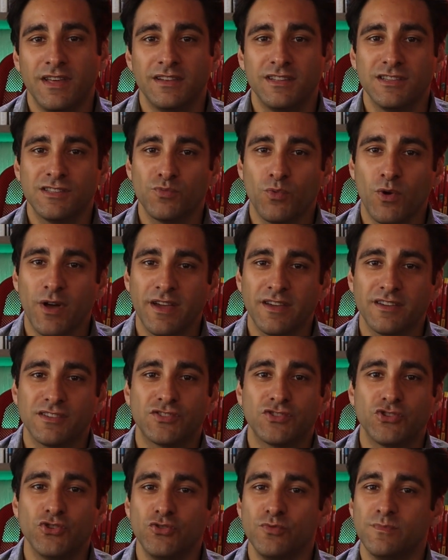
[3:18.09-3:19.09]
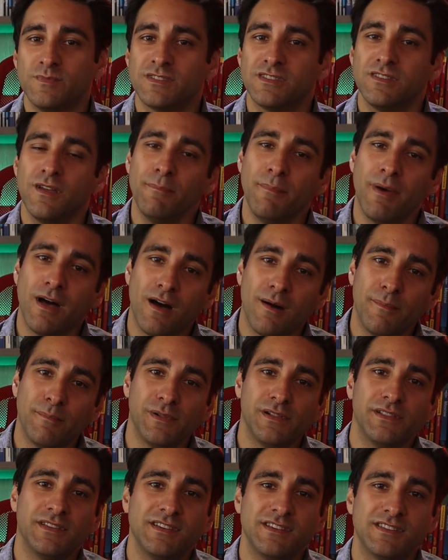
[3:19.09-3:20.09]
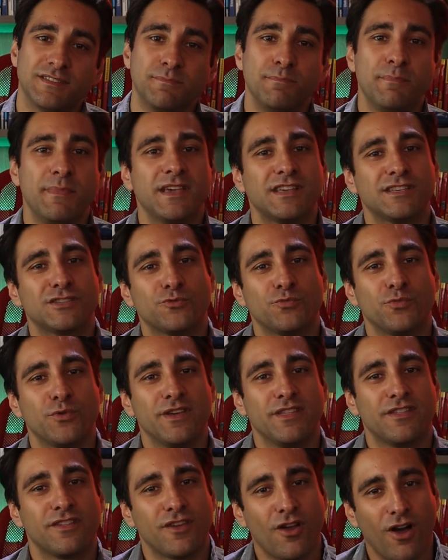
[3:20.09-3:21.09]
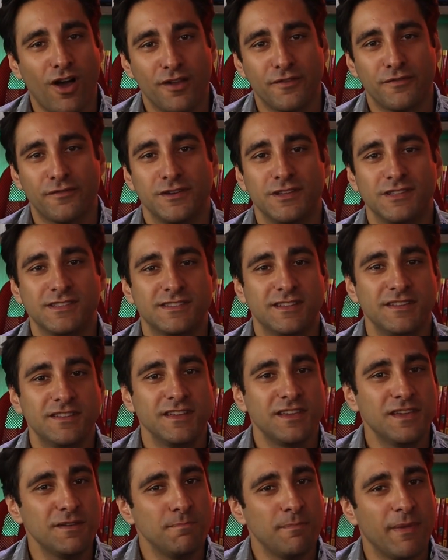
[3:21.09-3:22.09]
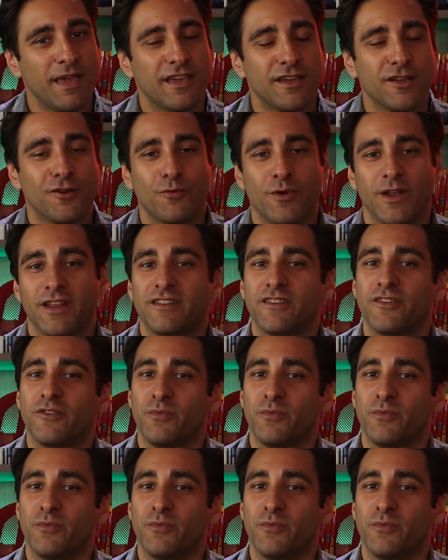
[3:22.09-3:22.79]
That's why I assume some humbleness mixed with confidence that they can make a great